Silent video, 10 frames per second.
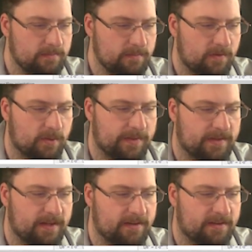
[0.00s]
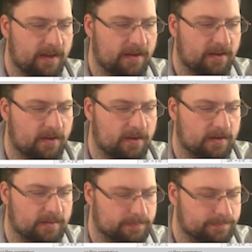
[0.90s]
So with the tangent end
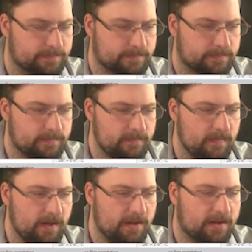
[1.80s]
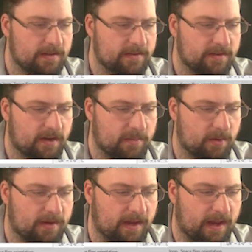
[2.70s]
arc, you click the starting point,